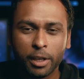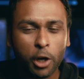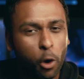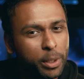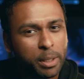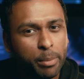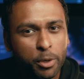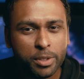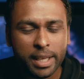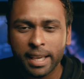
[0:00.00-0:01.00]
go with the
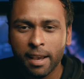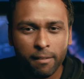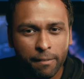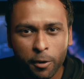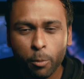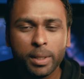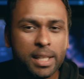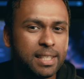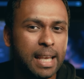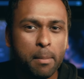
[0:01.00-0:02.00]
music, film with the
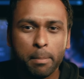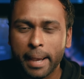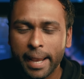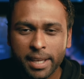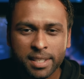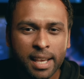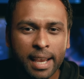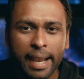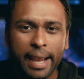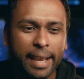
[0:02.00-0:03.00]
same pace,
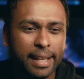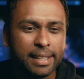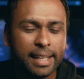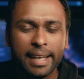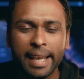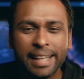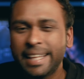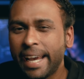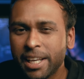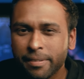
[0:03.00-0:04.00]
and then at
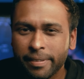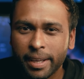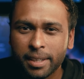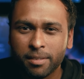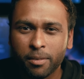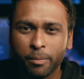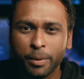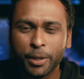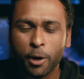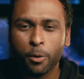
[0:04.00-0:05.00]
the end of it,
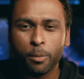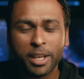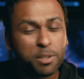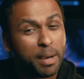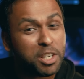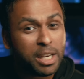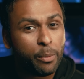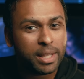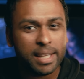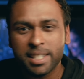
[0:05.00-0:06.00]
you know, especially
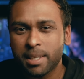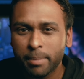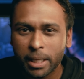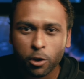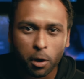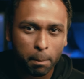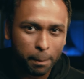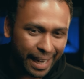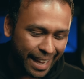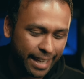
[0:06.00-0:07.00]
when there's something not
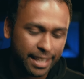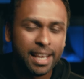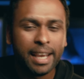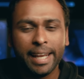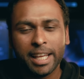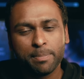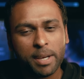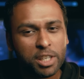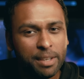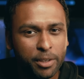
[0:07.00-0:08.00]
planned, and
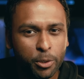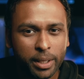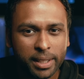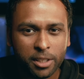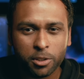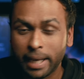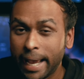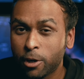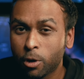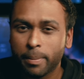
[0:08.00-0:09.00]
especially if you're doing things on
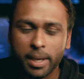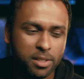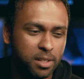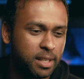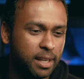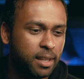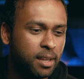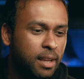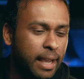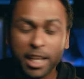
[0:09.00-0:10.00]
ad hoc basis, and
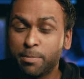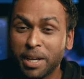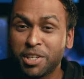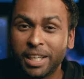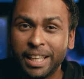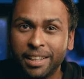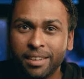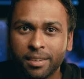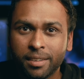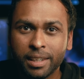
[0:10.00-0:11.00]
especially
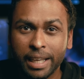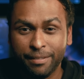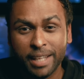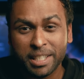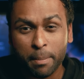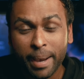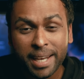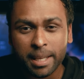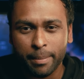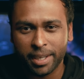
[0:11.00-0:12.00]
if there's a
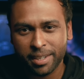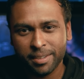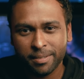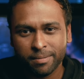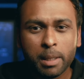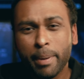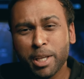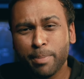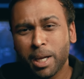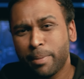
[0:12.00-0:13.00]
pandemic. The
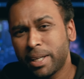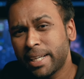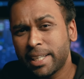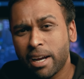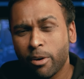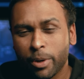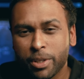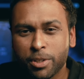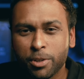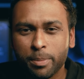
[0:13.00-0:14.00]
best part about Dear Diary
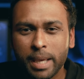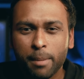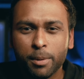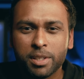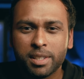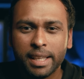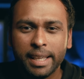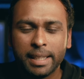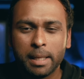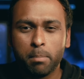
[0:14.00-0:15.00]
was to be able to
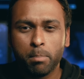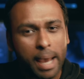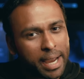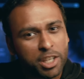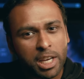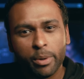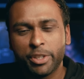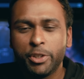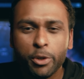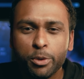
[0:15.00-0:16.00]
see the package I
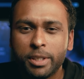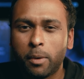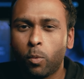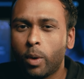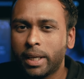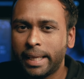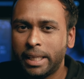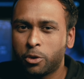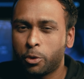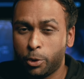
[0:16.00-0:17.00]
was using, what
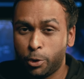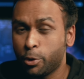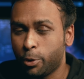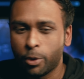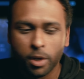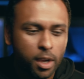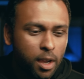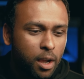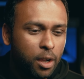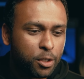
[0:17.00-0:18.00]
it could do.
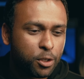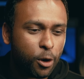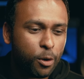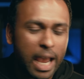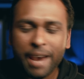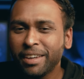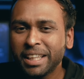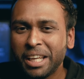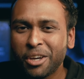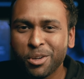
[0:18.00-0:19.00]
So
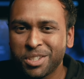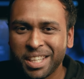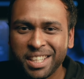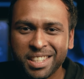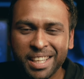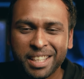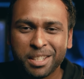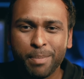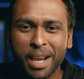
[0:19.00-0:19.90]
having the Nikon Z6